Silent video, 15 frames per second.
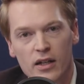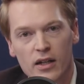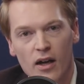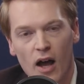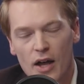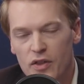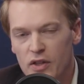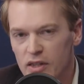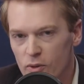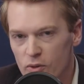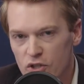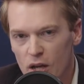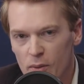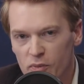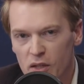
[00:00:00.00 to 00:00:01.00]
I think there
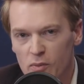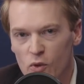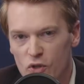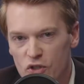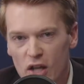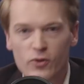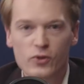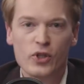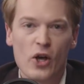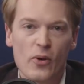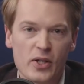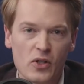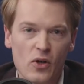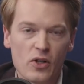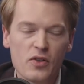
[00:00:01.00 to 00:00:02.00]
was something more subtle
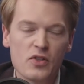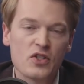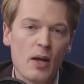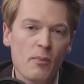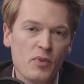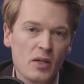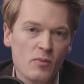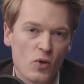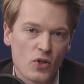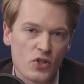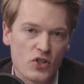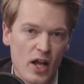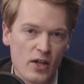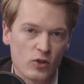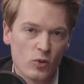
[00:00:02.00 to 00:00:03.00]
going on, and the something more
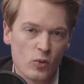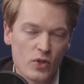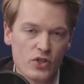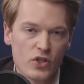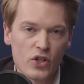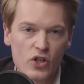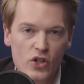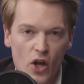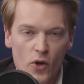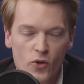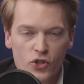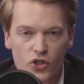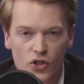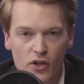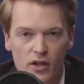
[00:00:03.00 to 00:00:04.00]
subtle was the
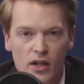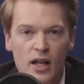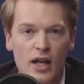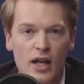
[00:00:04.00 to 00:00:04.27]
notion